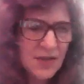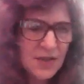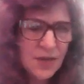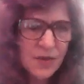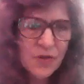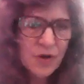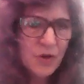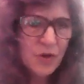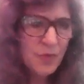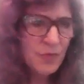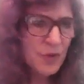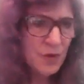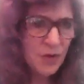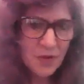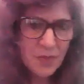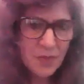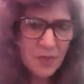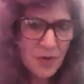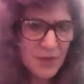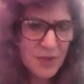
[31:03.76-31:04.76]
as a
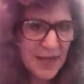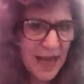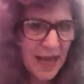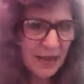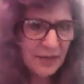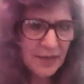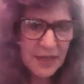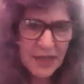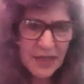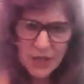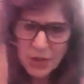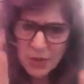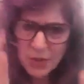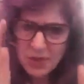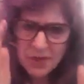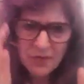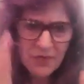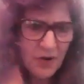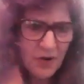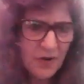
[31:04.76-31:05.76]
therapeutic modality. So
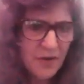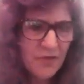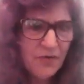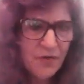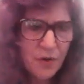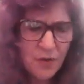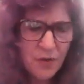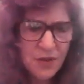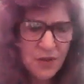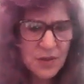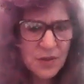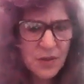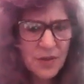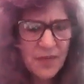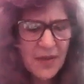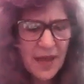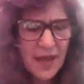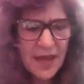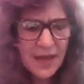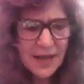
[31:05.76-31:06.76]
it's very focused
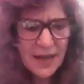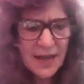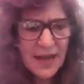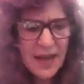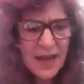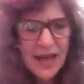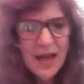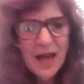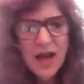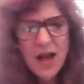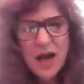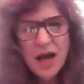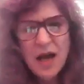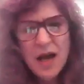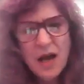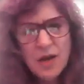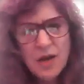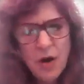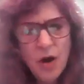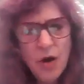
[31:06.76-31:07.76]
on that.
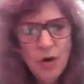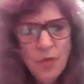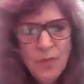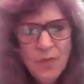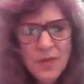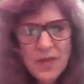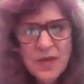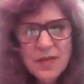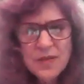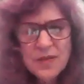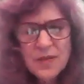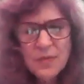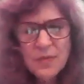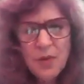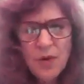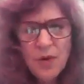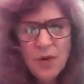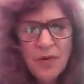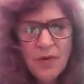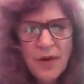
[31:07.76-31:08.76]
COPE is a
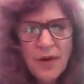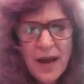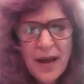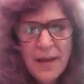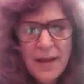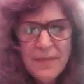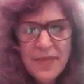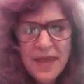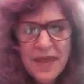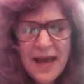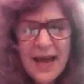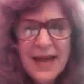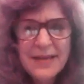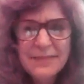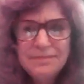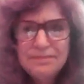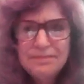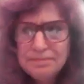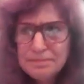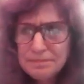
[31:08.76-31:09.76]
program that